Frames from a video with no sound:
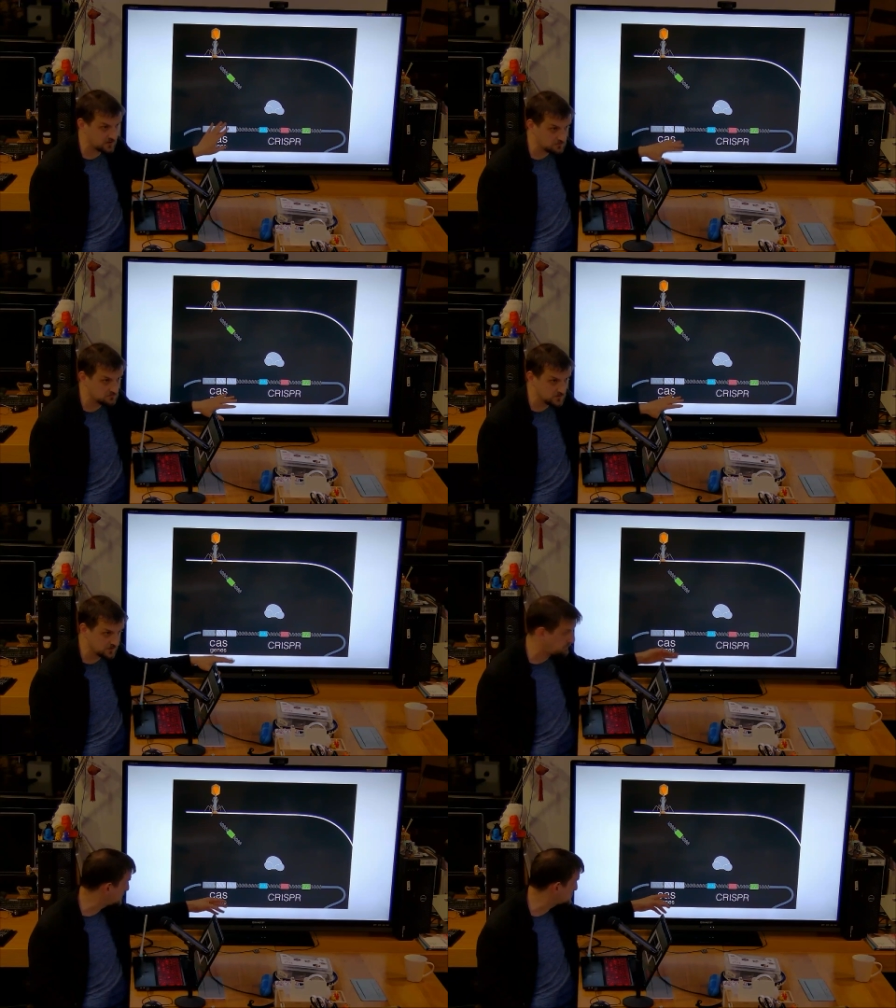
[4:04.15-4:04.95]
it's a bunch of
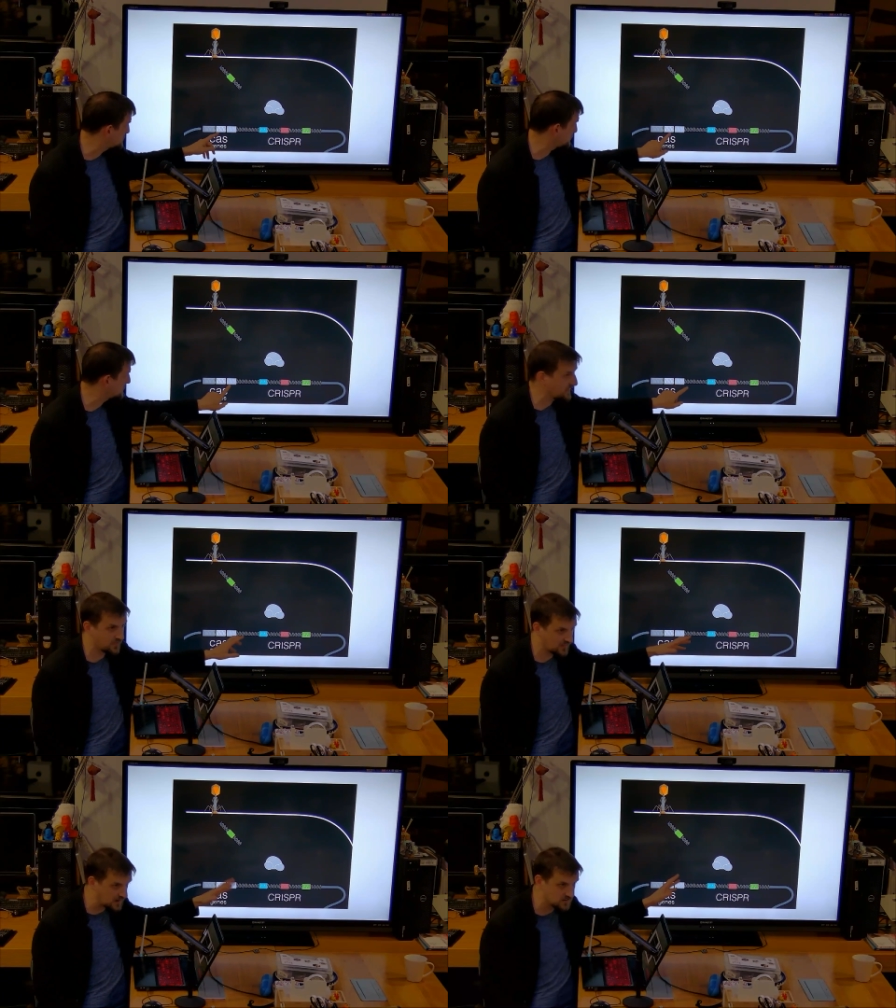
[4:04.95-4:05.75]
different things
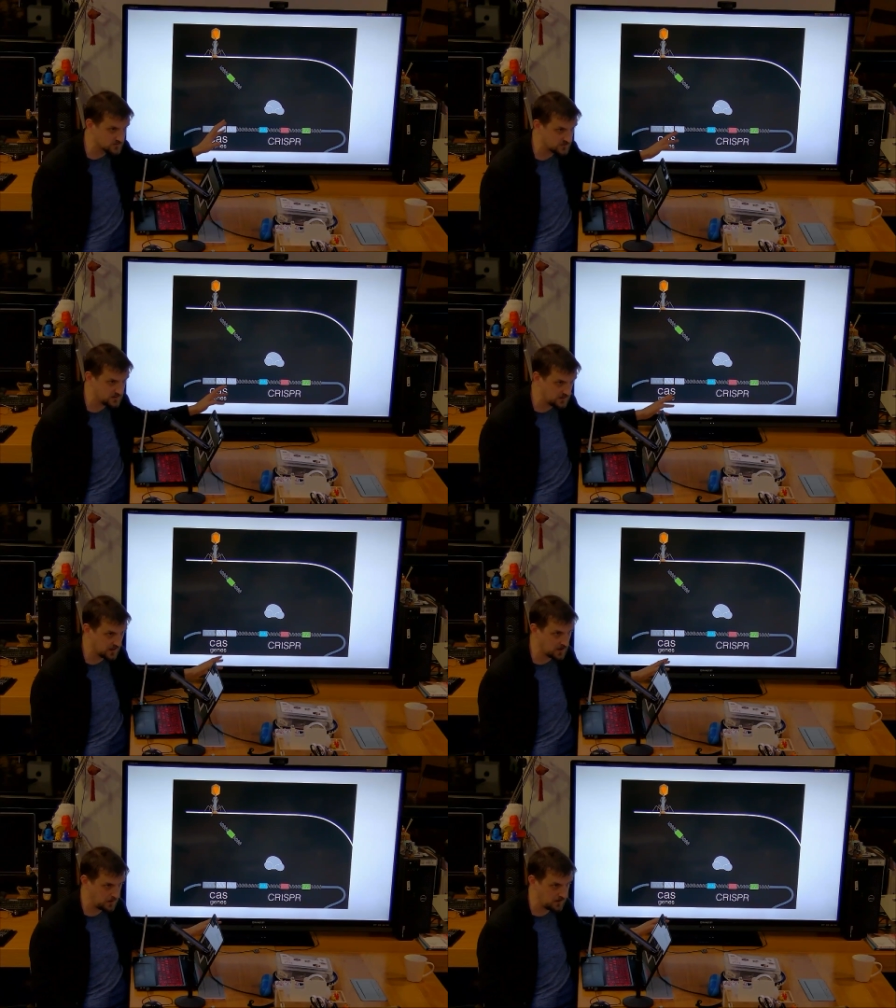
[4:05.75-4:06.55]
the DNA
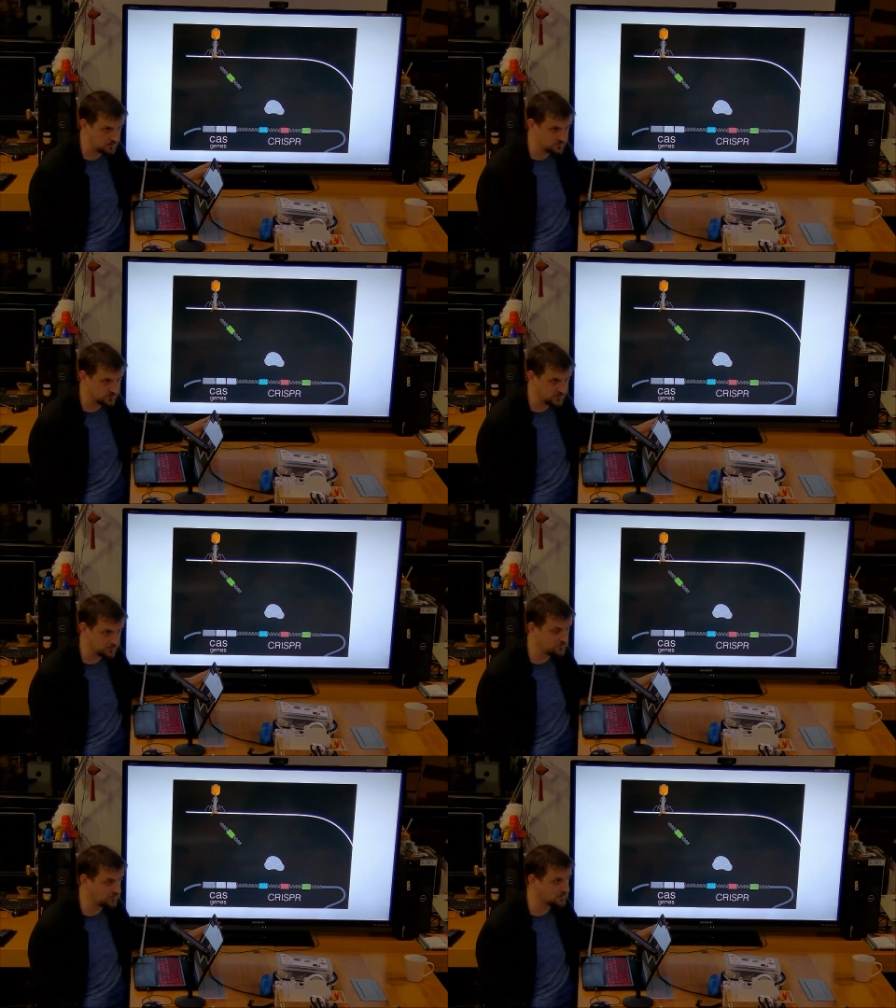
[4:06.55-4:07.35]
makes, that we found out
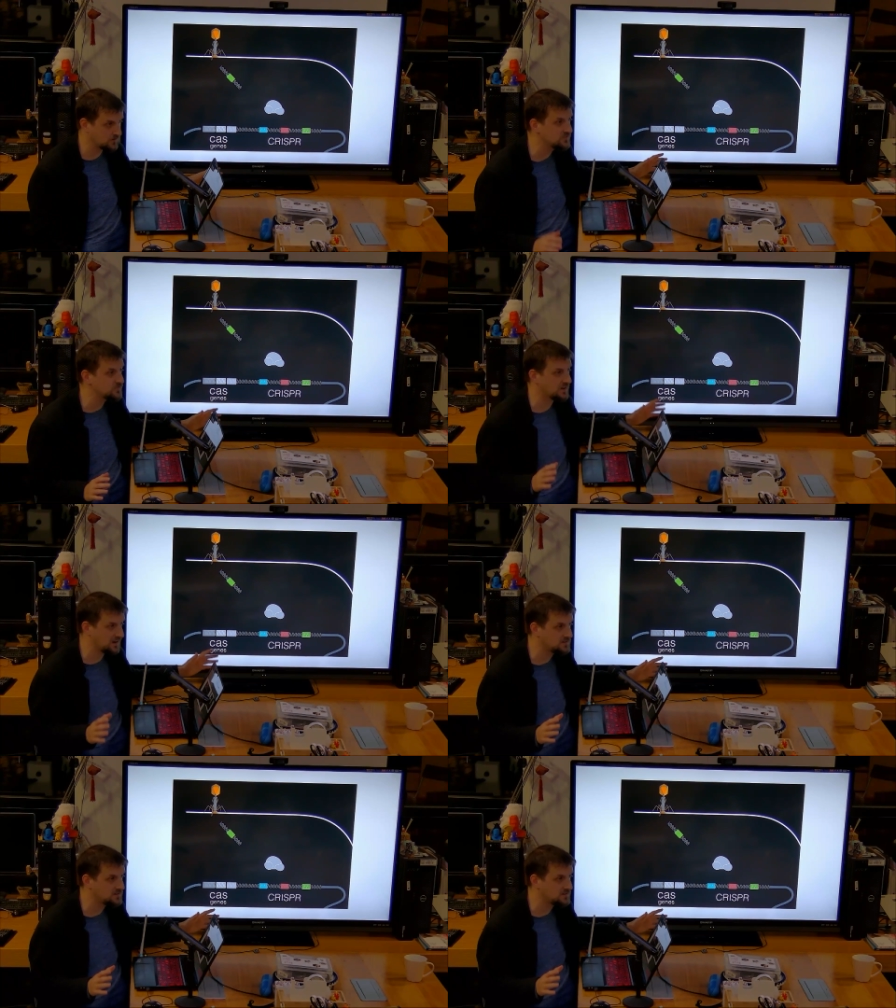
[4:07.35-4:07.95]
is a kind of